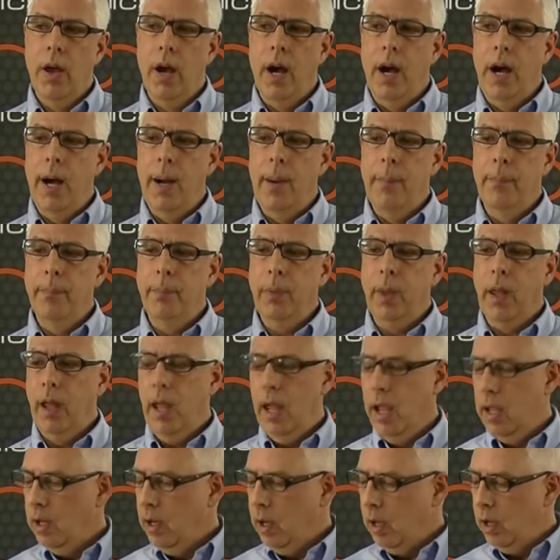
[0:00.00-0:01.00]

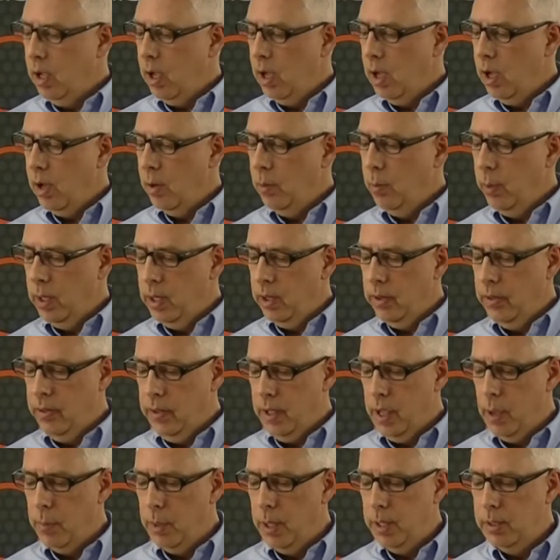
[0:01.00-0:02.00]
One other
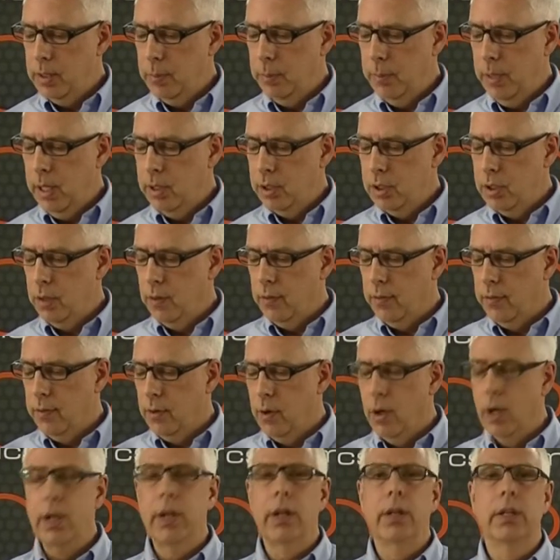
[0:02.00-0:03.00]
thing I wanted to mention
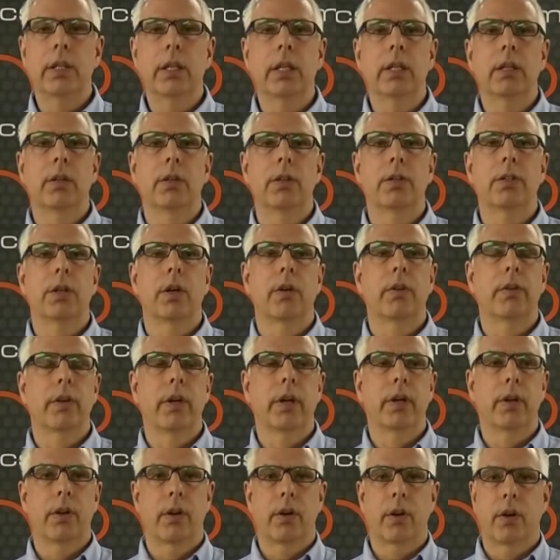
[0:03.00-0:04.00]
for all the dealers out
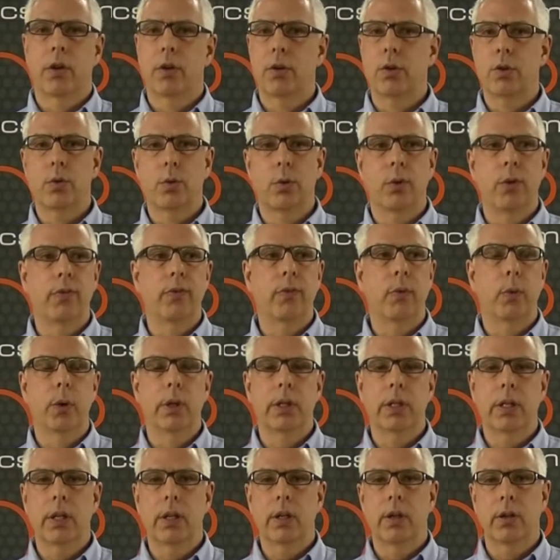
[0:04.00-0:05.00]
there that are
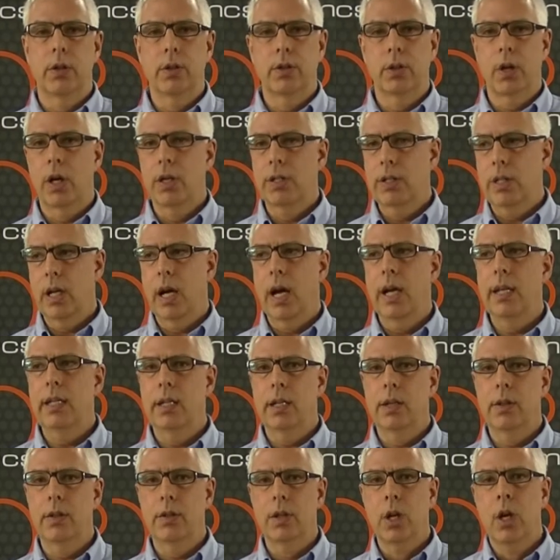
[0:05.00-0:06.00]
Control4 dealers, RTI
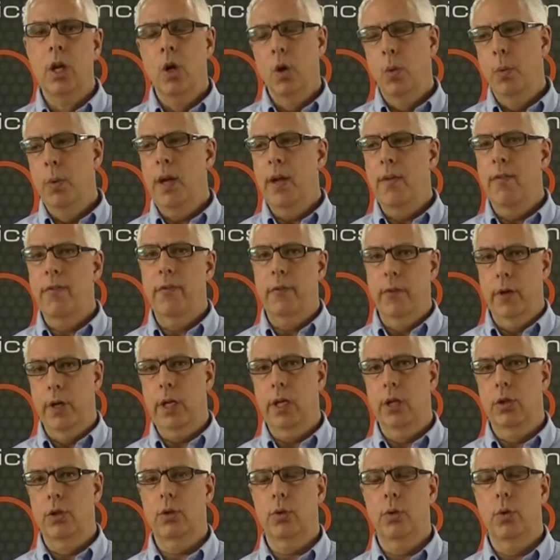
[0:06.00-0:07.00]
dealers, we have free
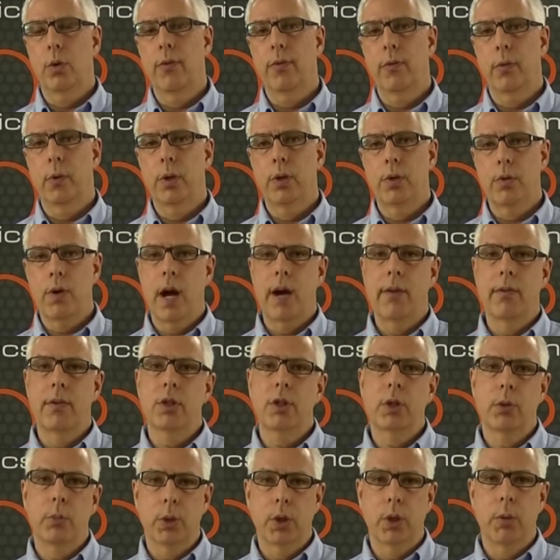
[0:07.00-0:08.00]
Control4
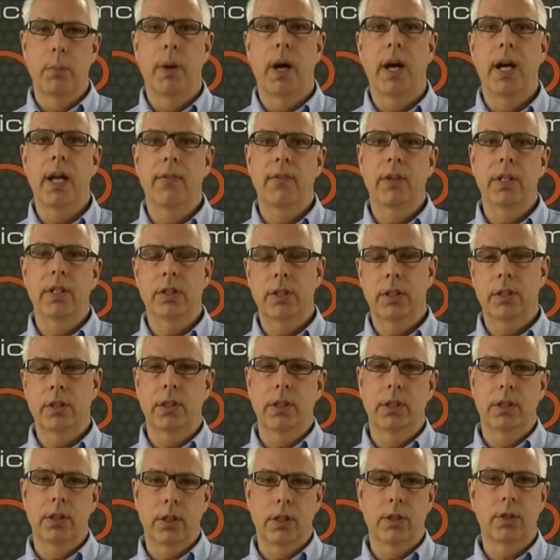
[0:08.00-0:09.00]
drivers, so when you buy a
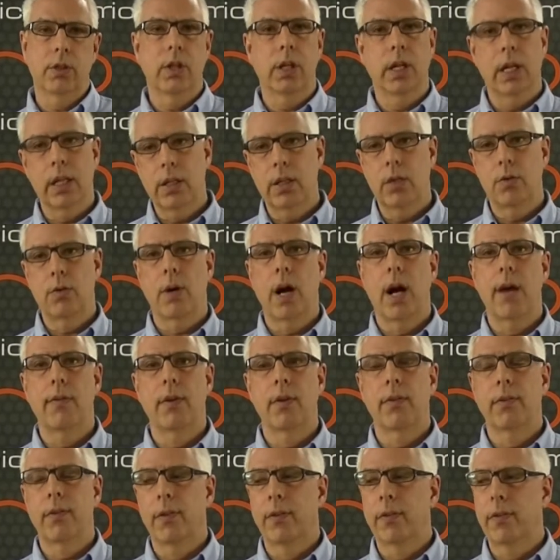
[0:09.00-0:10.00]
V66 you get the
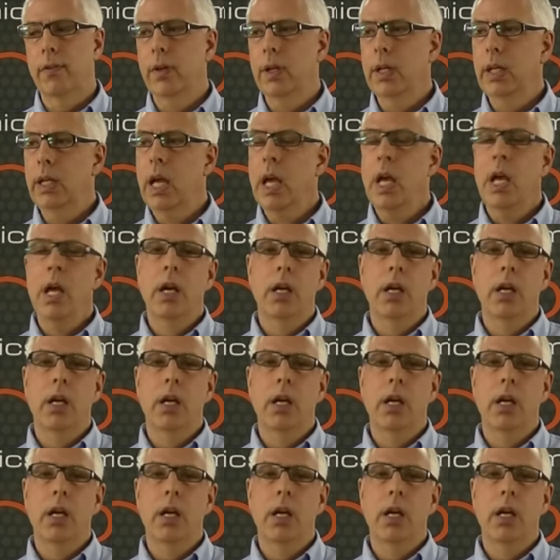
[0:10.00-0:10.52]
driver for free.